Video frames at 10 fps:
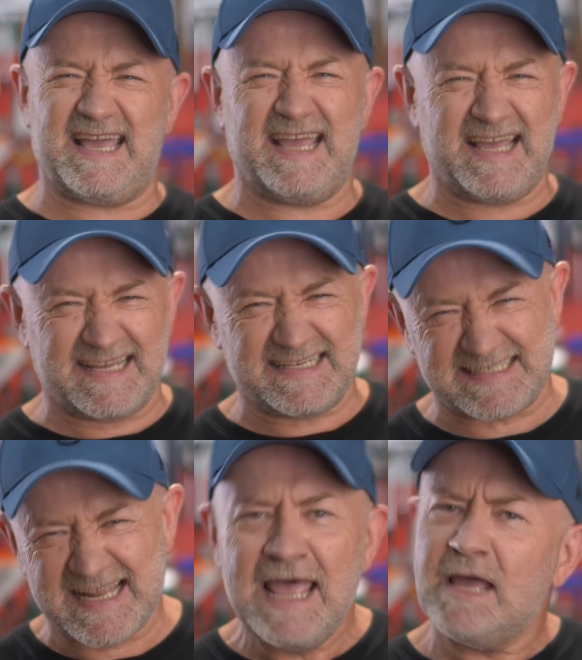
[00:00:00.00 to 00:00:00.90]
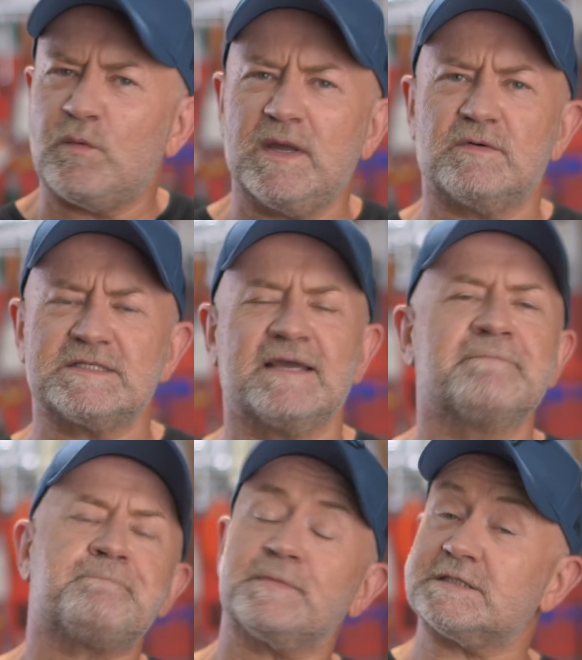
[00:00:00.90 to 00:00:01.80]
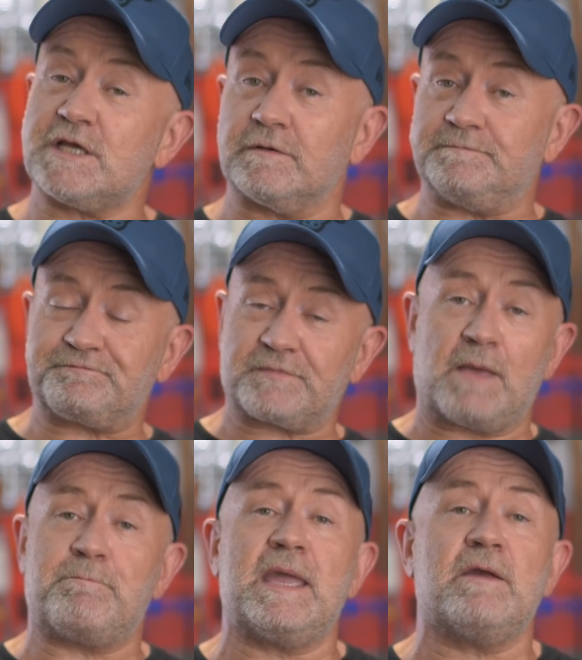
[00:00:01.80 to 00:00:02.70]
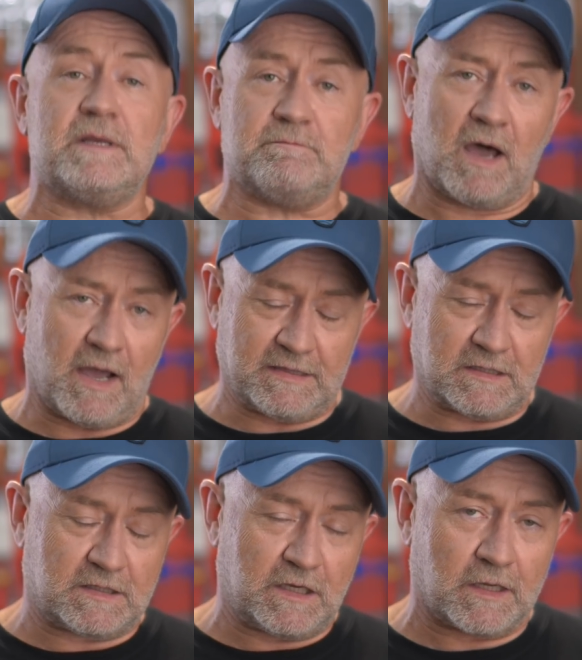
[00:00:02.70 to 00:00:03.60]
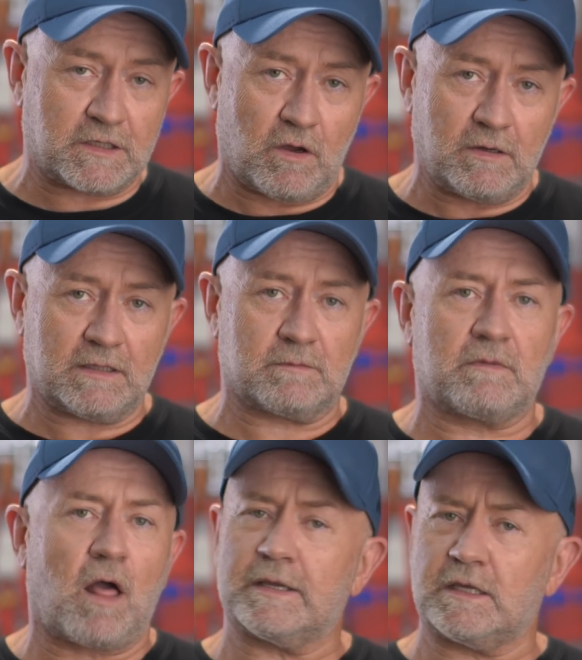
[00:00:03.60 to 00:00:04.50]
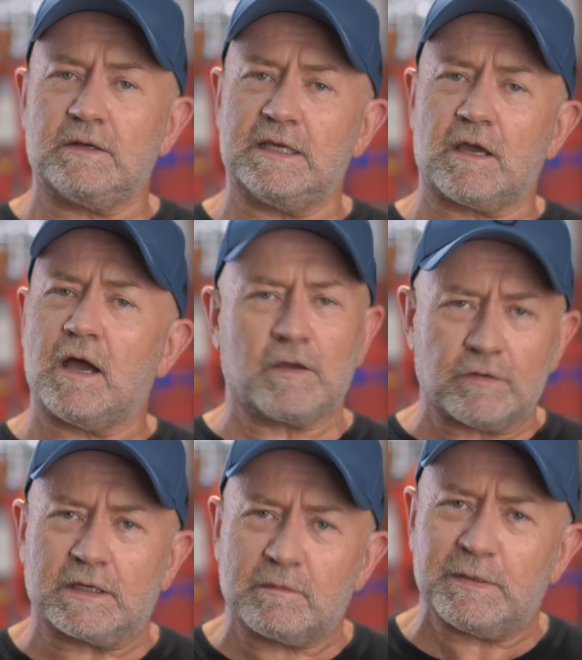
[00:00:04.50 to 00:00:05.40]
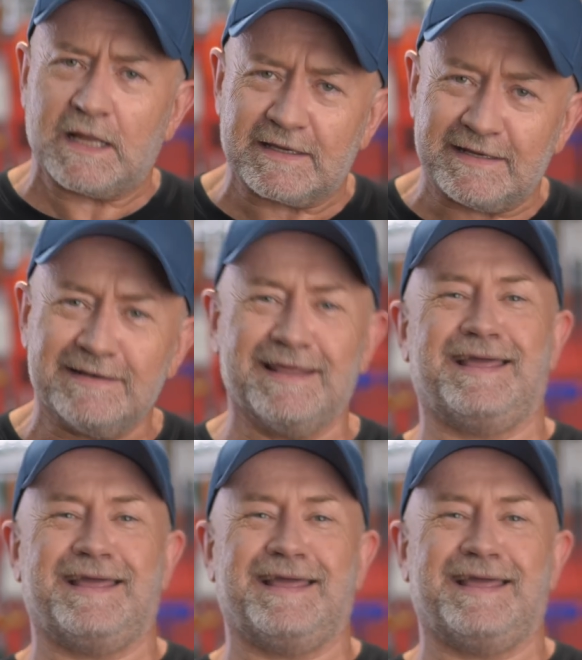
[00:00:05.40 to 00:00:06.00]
Yes. Where was I? So, bear in mind that the iconic iconic Ioniq plug-in